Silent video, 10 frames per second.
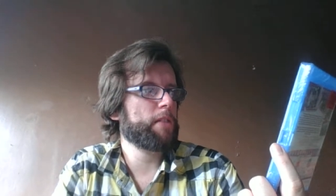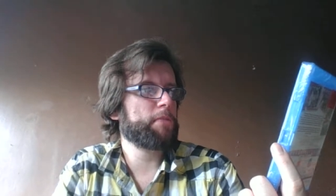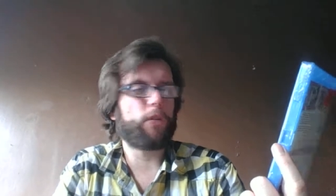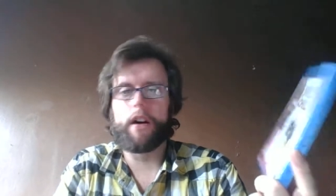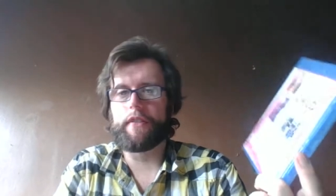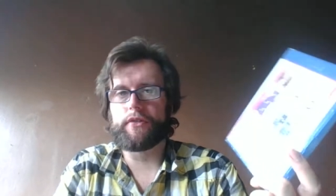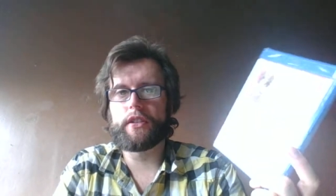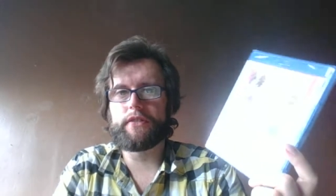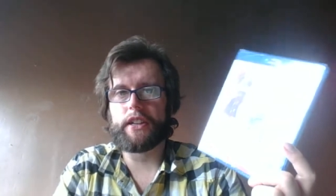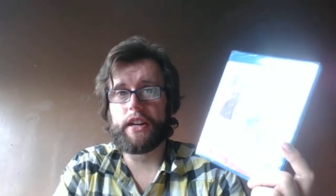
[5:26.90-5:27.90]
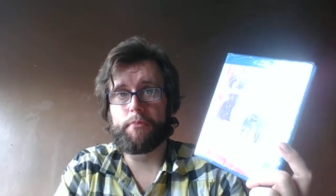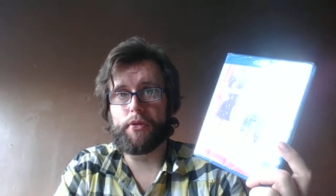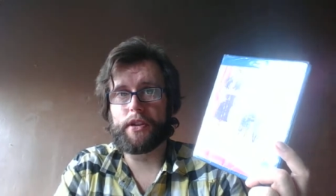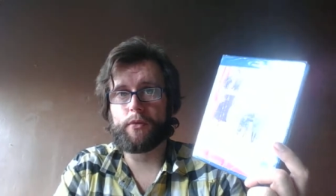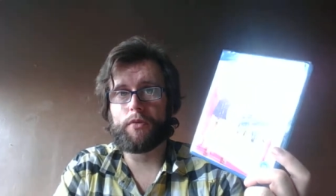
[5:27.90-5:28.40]
Be quite funny if they did
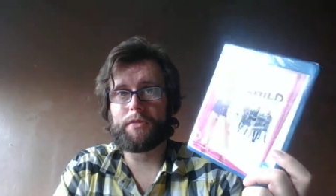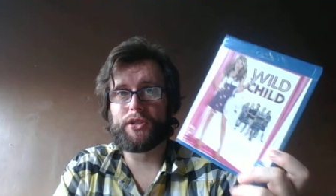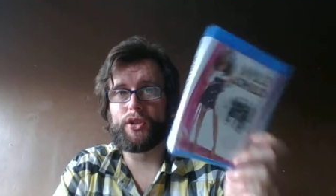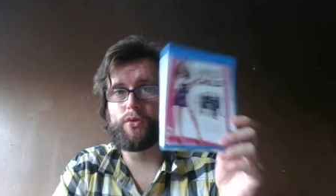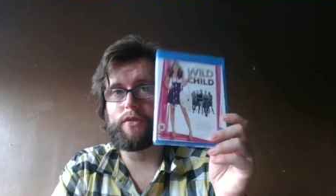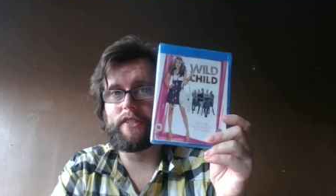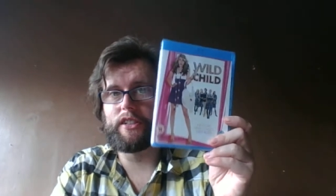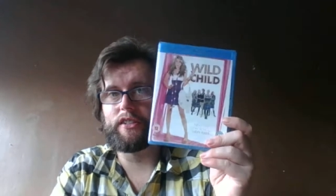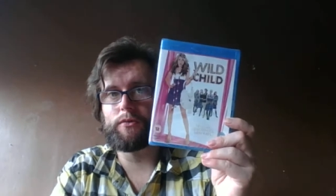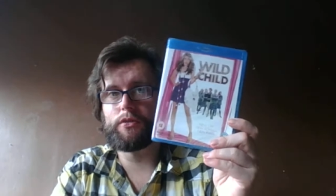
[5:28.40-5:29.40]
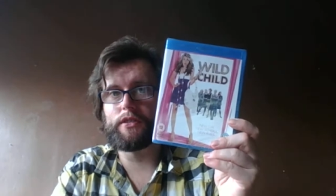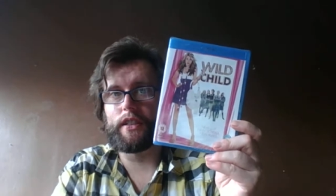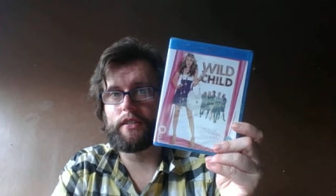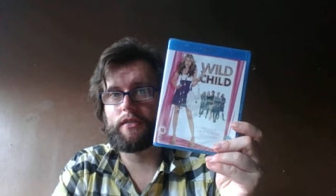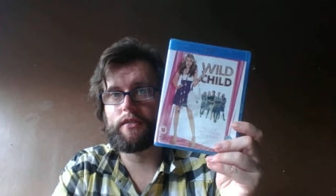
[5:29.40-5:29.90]
Pretty Woman 2 with her, wouldn't they?
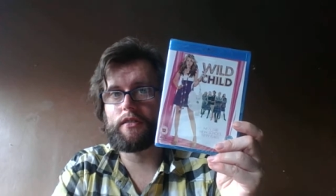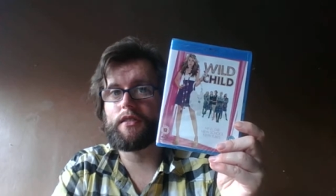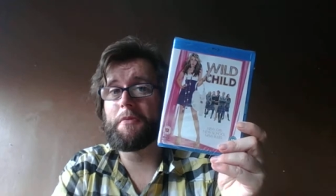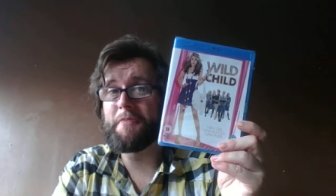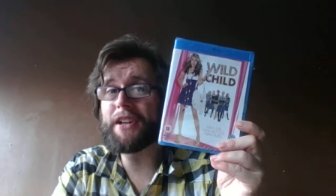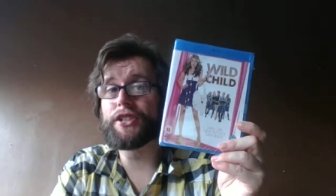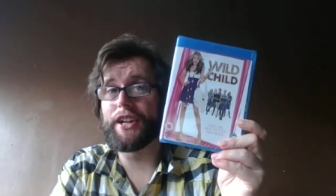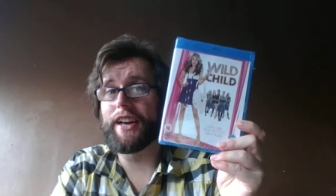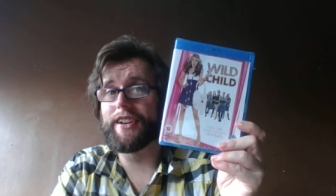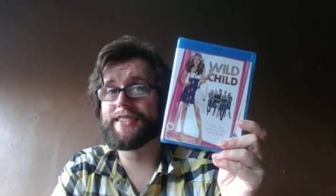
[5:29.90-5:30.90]
Imagine it, a